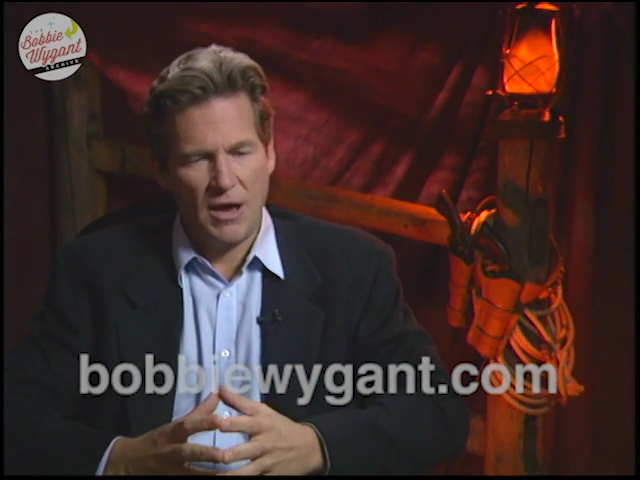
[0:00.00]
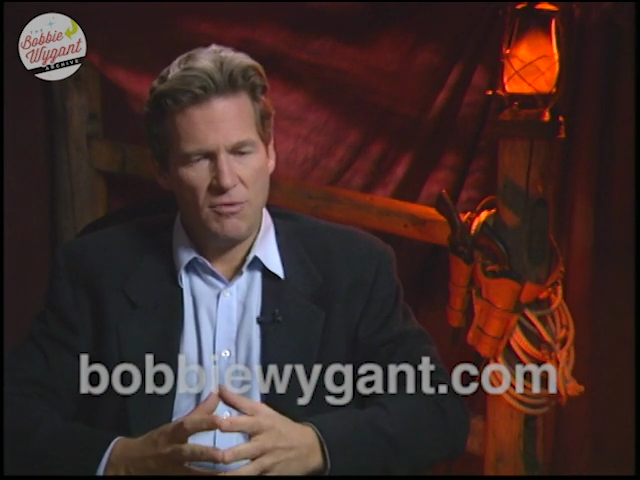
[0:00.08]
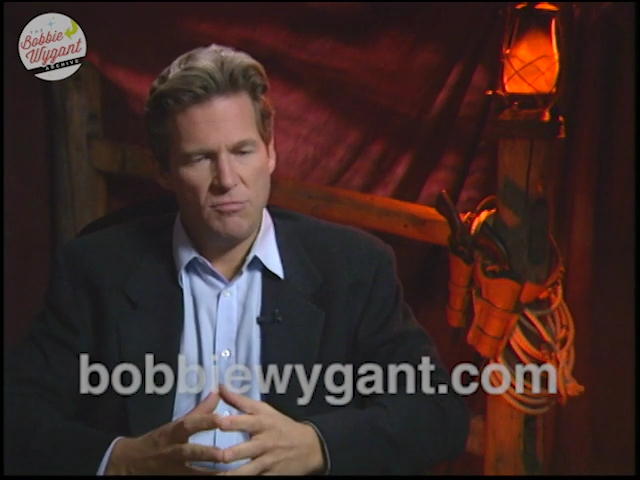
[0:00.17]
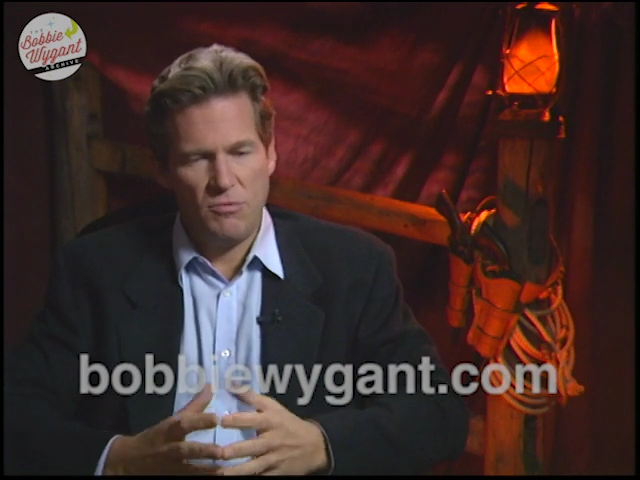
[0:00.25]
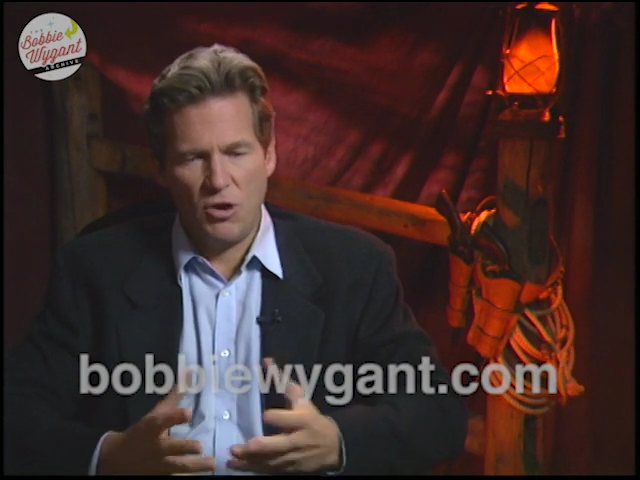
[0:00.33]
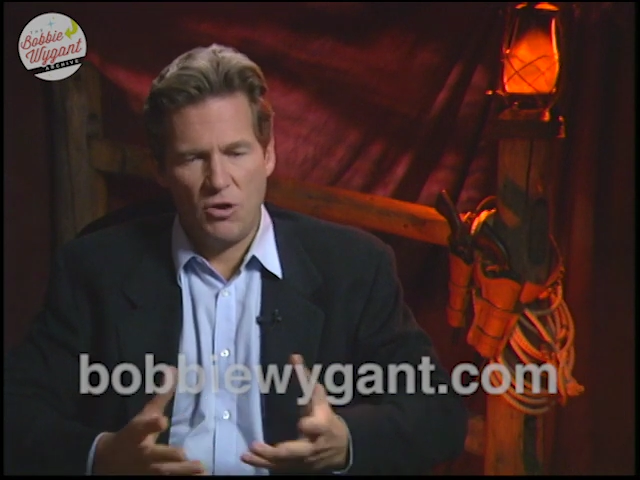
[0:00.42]
you
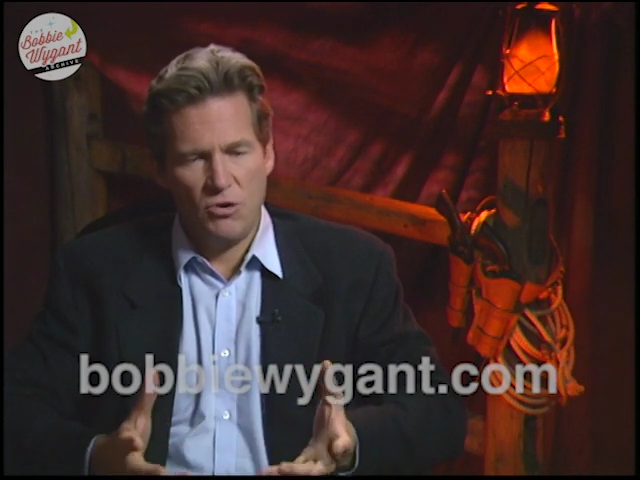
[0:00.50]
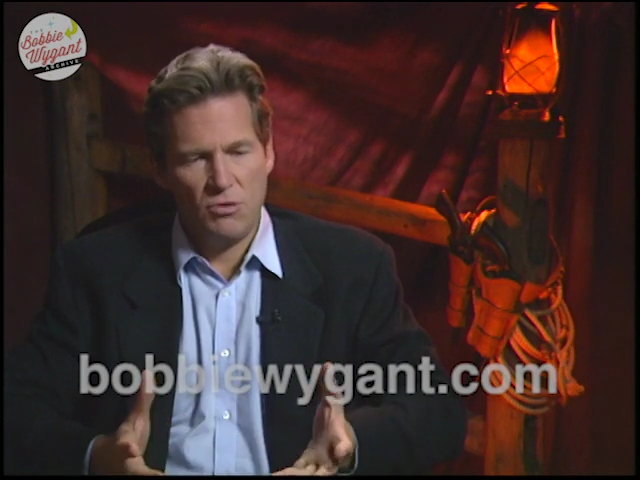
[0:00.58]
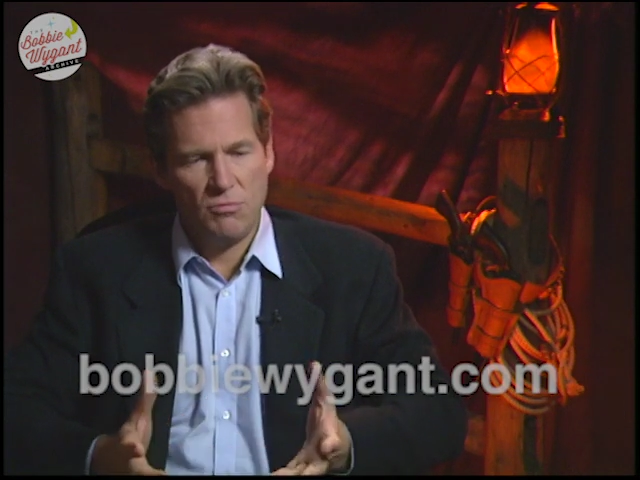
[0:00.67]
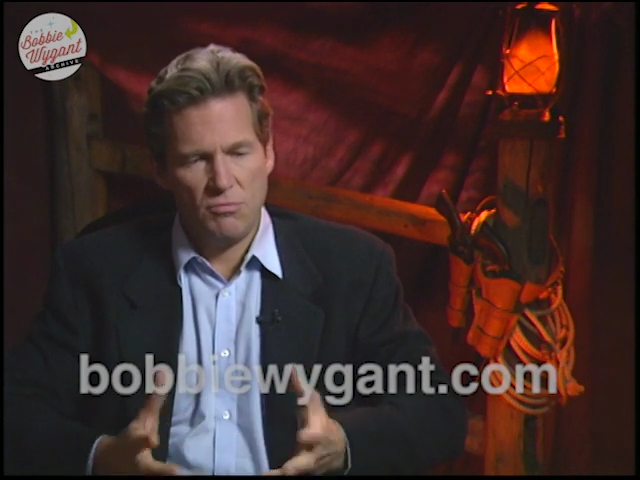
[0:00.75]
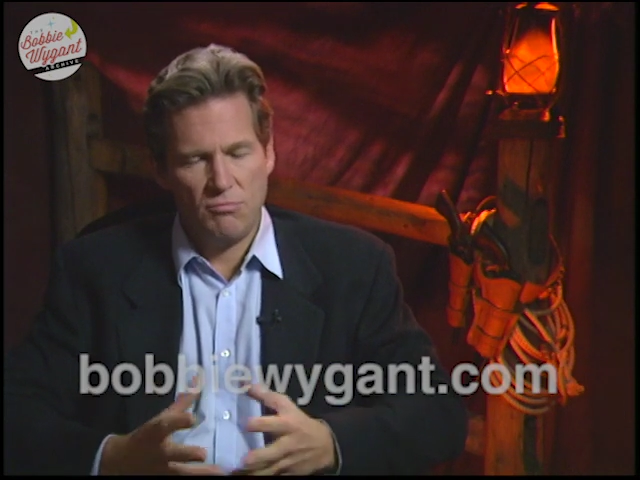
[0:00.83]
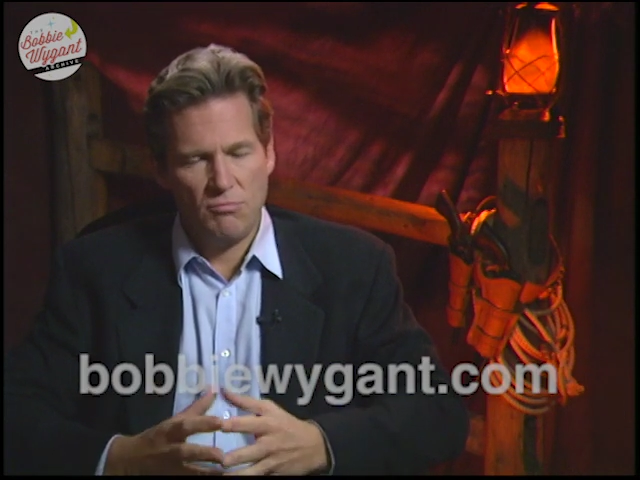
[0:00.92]
know,
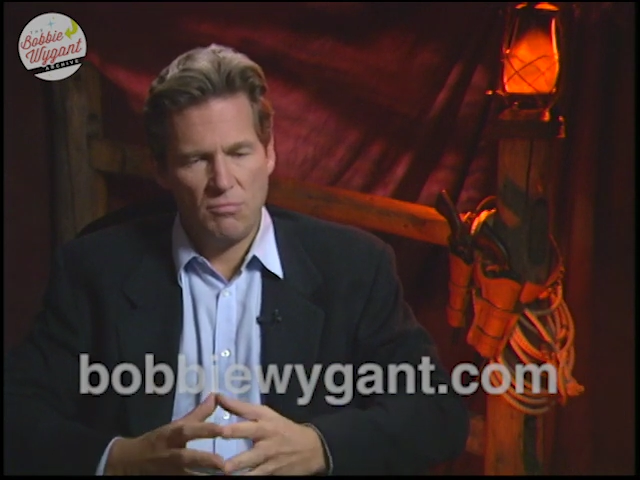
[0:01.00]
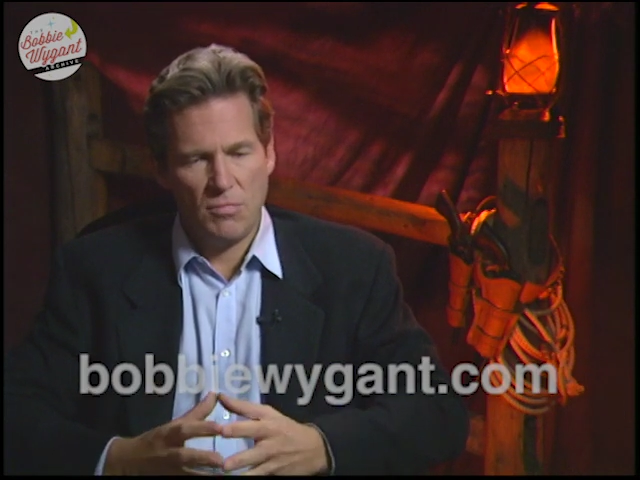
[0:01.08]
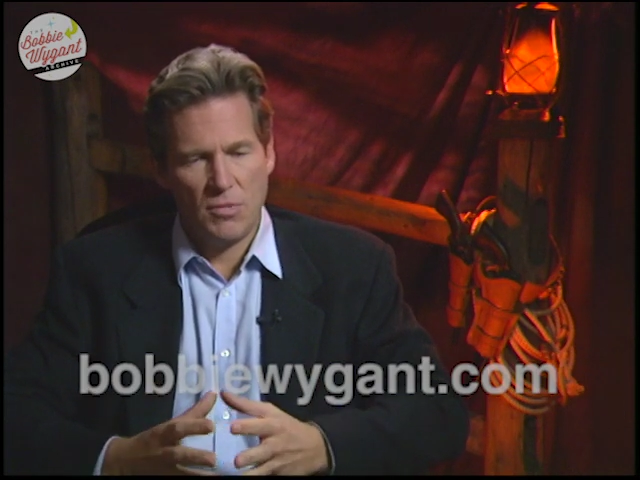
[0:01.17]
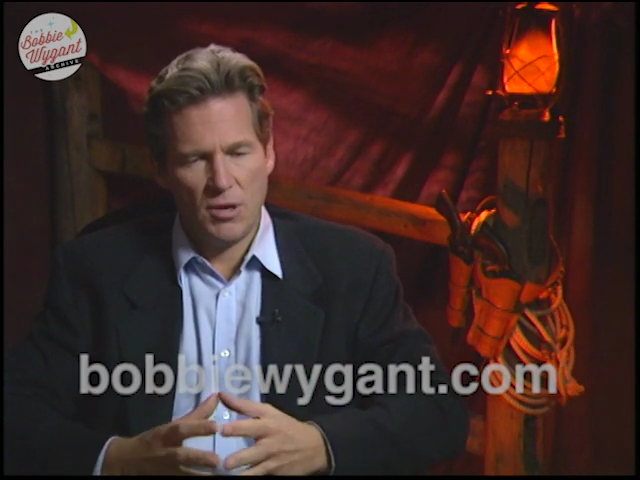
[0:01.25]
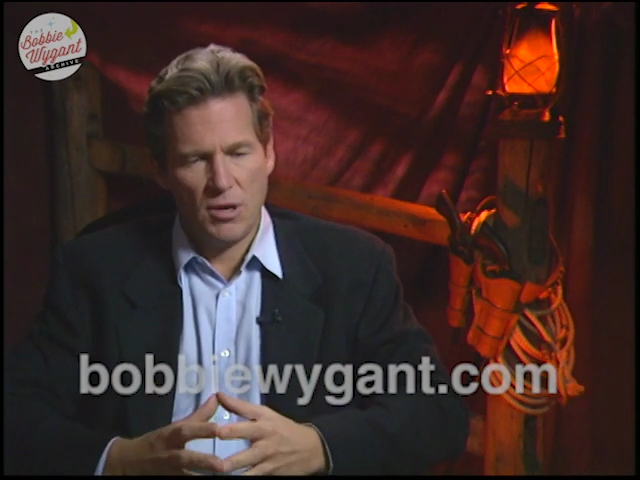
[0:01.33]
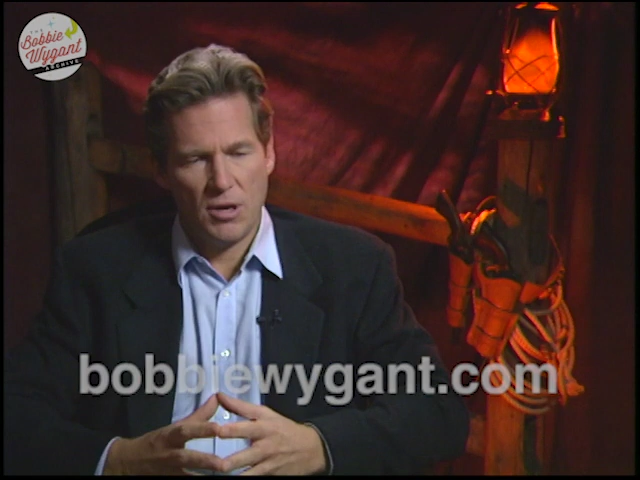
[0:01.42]
you
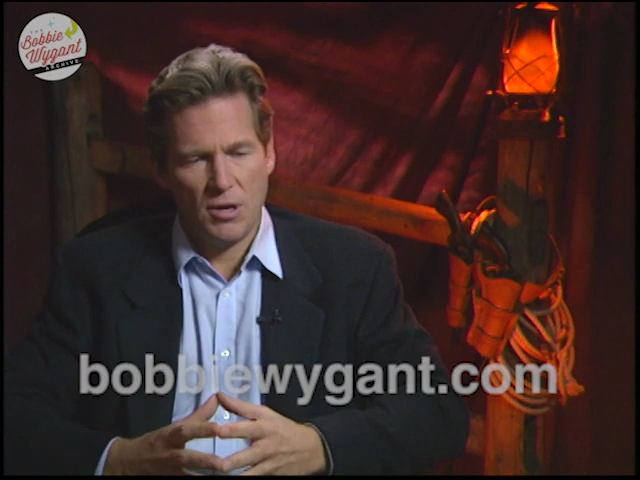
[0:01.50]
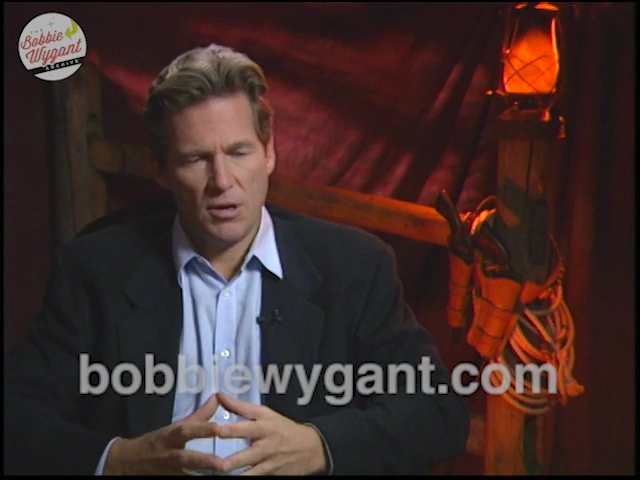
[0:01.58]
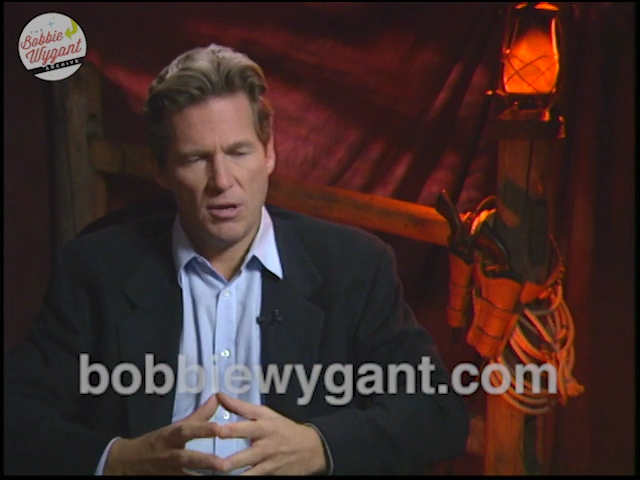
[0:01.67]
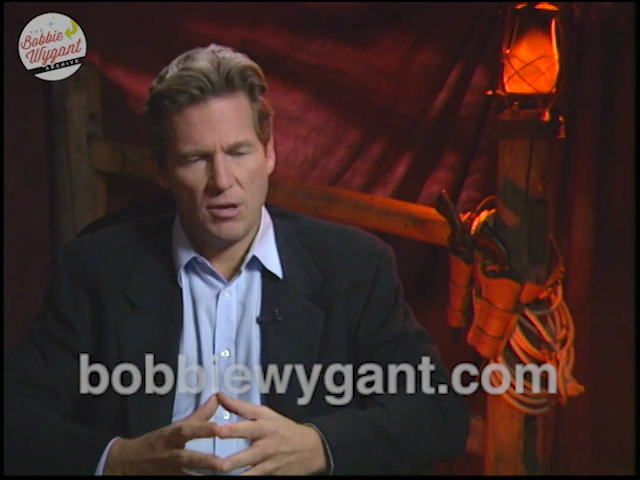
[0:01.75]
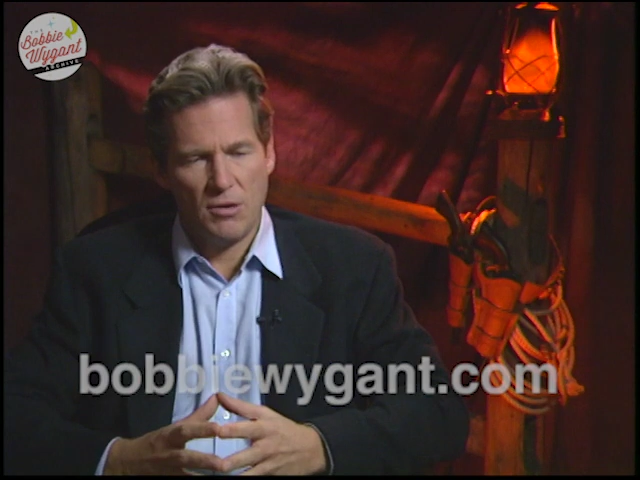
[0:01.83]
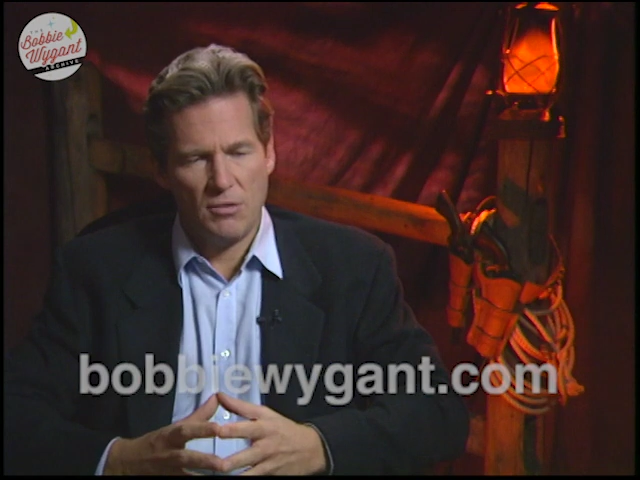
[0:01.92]
uh,